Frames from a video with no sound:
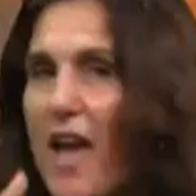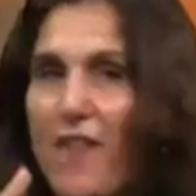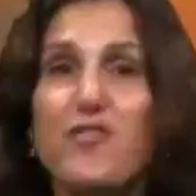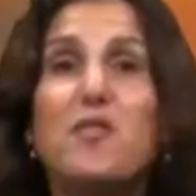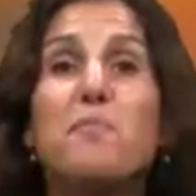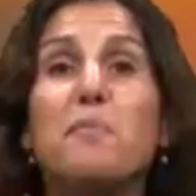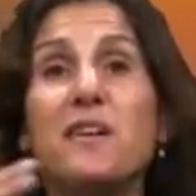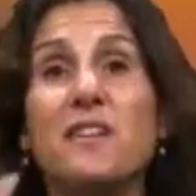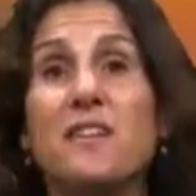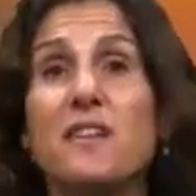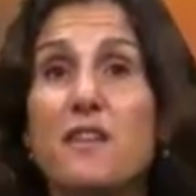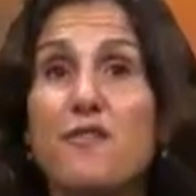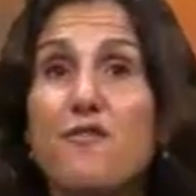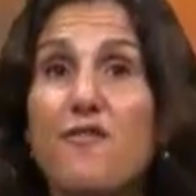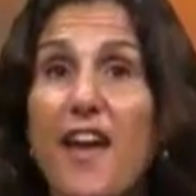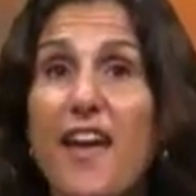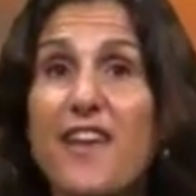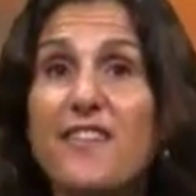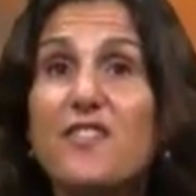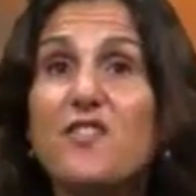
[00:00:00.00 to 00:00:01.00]
to build it in
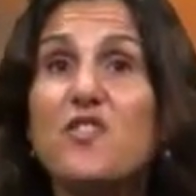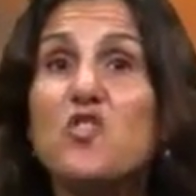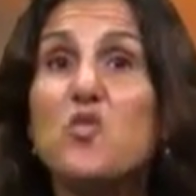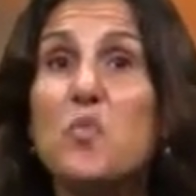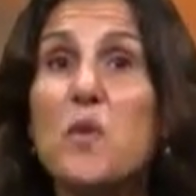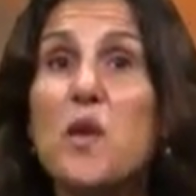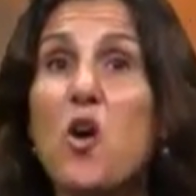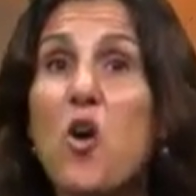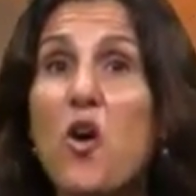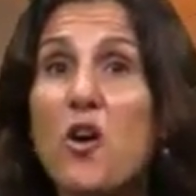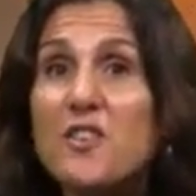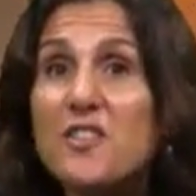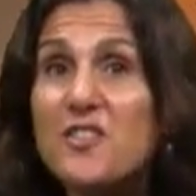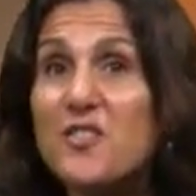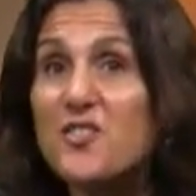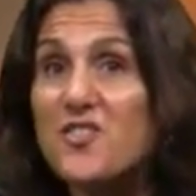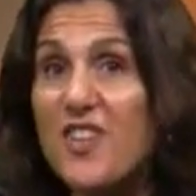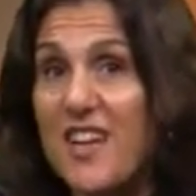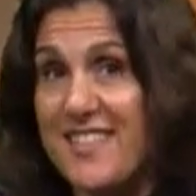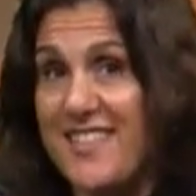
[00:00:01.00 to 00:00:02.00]
phases, because we can't
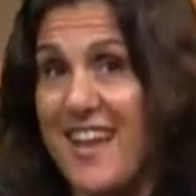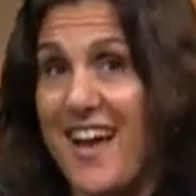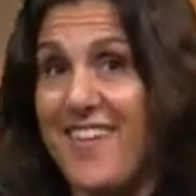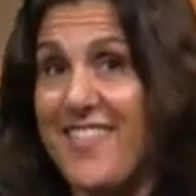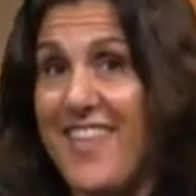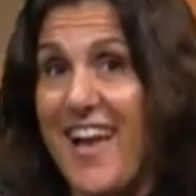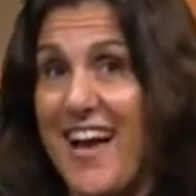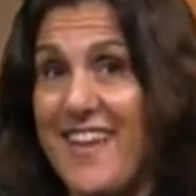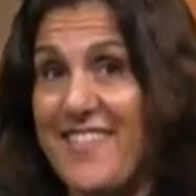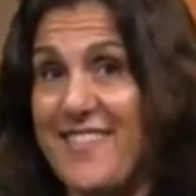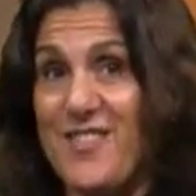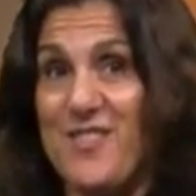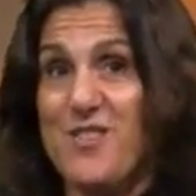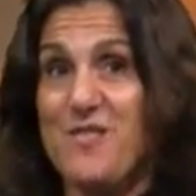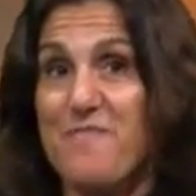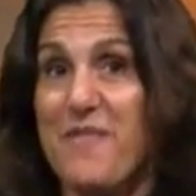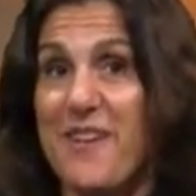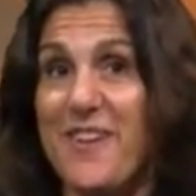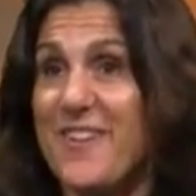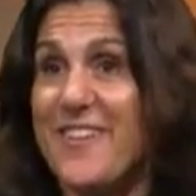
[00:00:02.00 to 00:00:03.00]
shut down the ICU
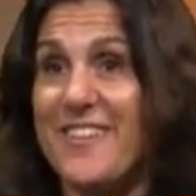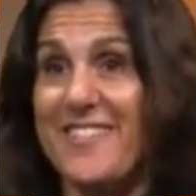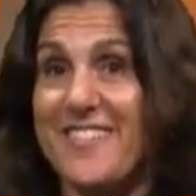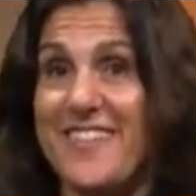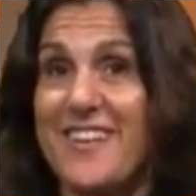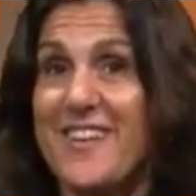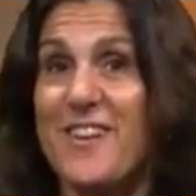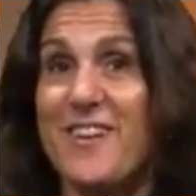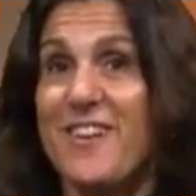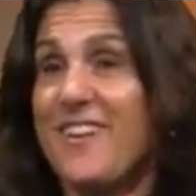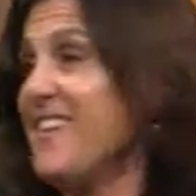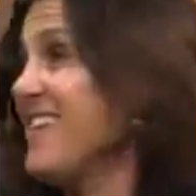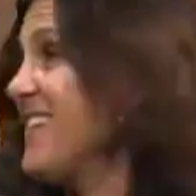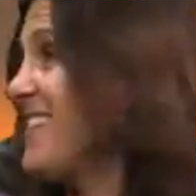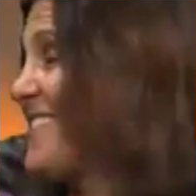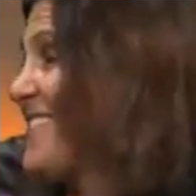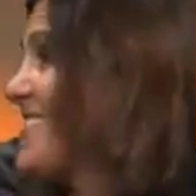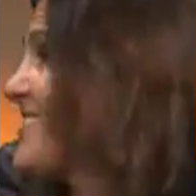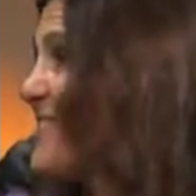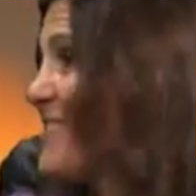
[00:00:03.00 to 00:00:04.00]
because
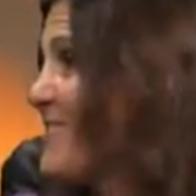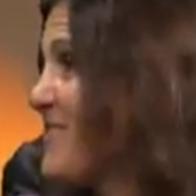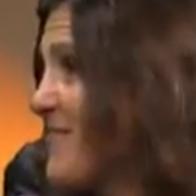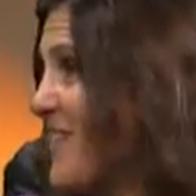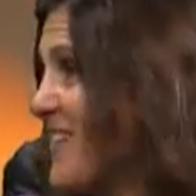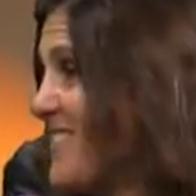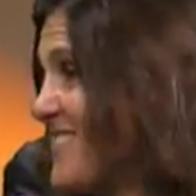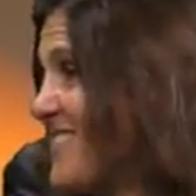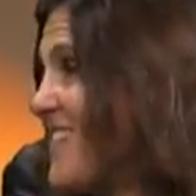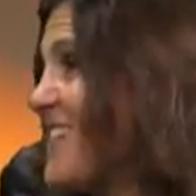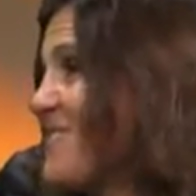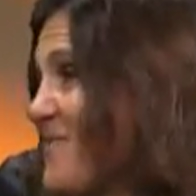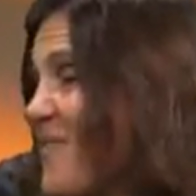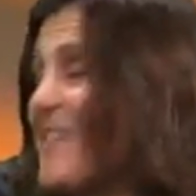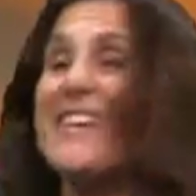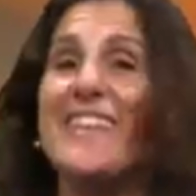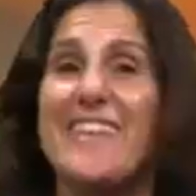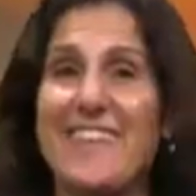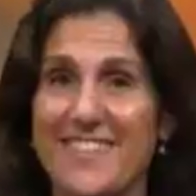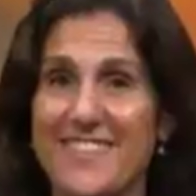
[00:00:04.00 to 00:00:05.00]
it's too much desperate
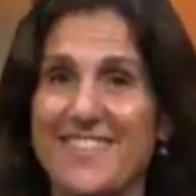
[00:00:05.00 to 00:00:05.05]
need.